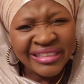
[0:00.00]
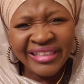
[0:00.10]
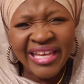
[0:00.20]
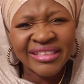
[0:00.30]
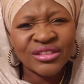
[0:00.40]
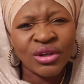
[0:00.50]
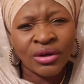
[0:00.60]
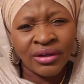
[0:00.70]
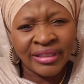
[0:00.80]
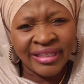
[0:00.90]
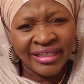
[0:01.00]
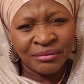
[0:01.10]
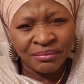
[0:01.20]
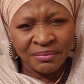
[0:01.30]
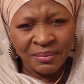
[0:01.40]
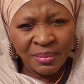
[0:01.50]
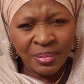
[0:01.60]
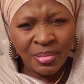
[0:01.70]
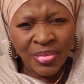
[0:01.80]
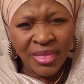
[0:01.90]
Get stuck on him.
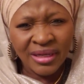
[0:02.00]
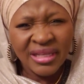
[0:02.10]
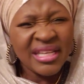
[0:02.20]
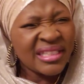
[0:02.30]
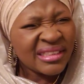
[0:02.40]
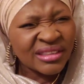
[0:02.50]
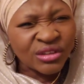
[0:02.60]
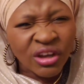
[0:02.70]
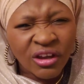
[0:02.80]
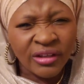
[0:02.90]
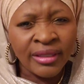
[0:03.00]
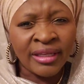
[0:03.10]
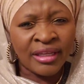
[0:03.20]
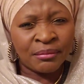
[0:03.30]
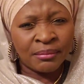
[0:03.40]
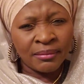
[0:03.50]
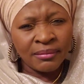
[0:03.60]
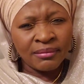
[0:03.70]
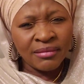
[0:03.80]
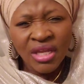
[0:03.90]
Stuck on him.
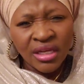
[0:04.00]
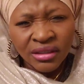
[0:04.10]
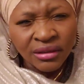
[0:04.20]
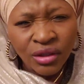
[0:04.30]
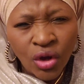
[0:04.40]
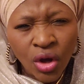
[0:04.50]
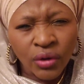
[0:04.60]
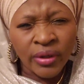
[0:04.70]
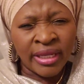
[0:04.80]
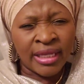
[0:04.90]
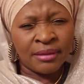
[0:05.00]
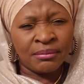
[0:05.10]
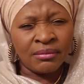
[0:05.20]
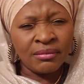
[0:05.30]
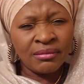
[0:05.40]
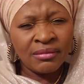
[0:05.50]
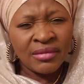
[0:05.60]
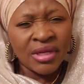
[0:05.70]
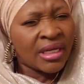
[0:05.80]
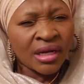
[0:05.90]
Go to him.
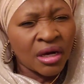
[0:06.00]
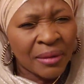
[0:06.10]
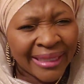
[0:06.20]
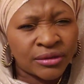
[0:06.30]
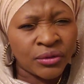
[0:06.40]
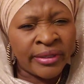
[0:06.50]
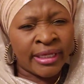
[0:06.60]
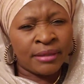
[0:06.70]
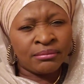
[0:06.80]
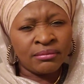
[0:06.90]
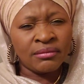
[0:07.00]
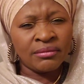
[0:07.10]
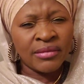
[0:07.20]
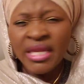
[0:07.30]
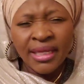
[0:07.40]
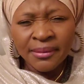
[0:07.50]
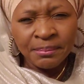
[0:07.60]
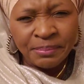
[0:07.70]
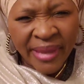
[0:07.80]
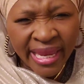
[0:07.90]
Cry to him.
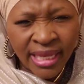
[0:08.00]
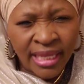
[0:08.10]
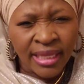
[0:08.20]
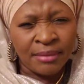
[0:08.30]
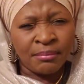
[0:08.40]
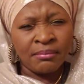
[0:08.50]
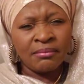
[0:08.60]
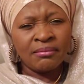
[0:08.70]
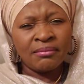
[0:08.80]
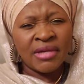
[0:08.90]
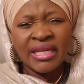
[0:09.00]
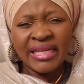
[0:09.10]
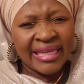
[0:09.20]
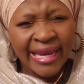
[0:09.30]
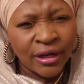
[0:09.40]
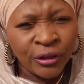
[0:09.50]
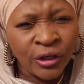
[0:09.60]
Beg him. Get on